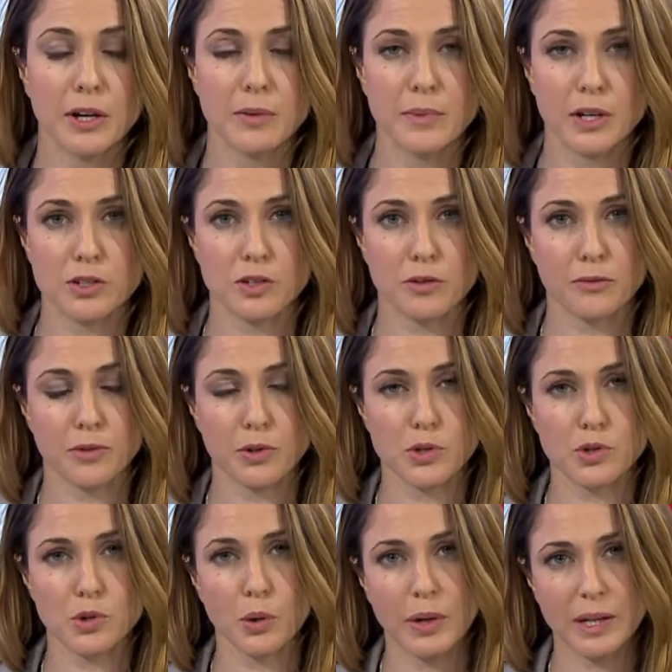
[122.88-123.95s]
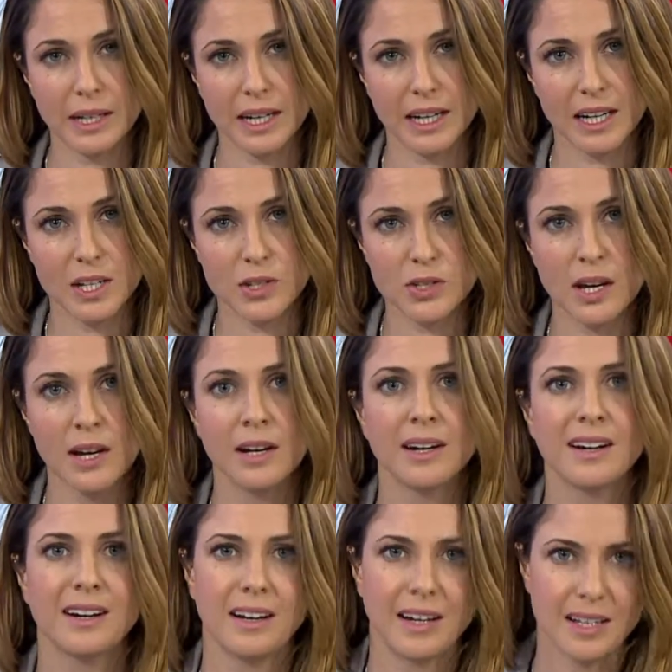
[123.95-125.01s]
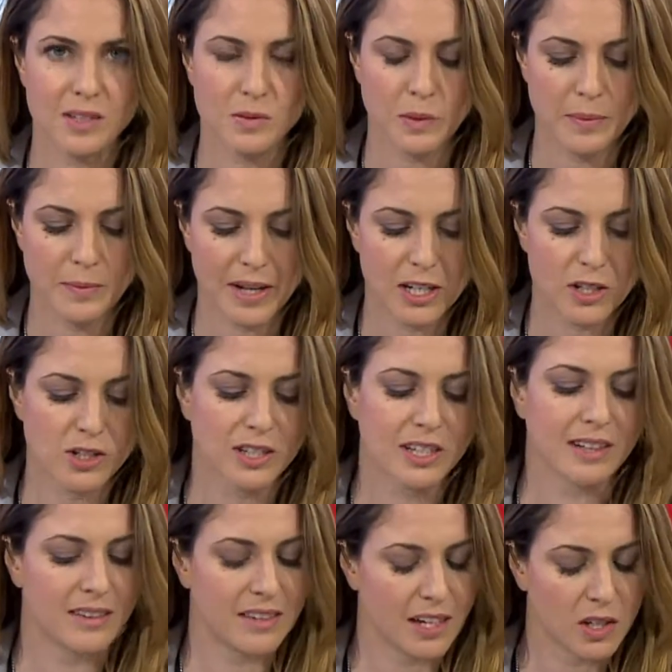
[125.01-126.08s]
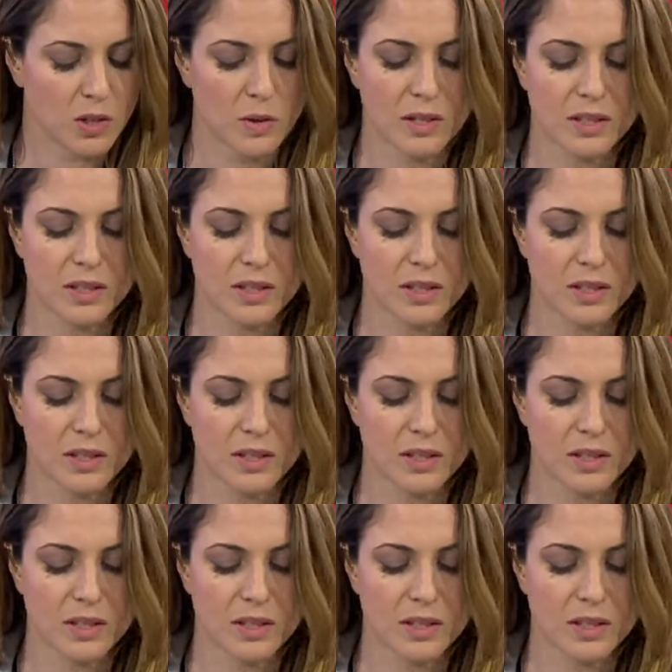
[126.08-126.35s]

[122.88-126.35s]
much for joining us. As we mentioned, thank you.